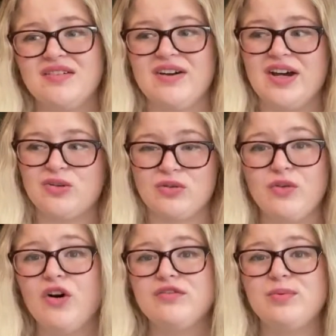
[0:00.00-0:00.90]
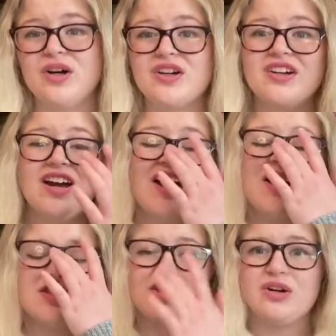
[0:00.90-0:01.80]
third or fourth book,
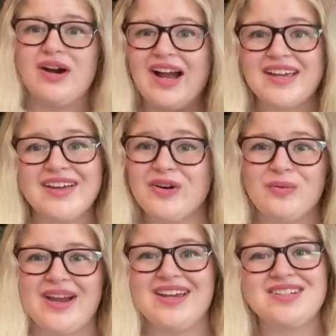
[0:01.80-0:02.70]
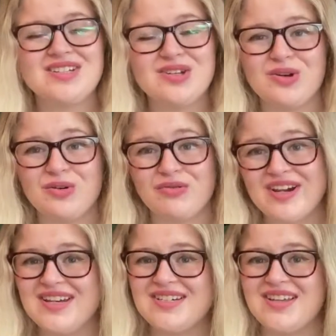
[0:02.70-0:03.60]
so I cannot wait to
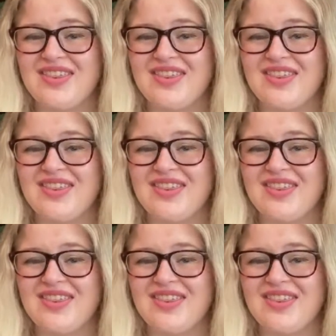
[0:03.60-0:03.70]
read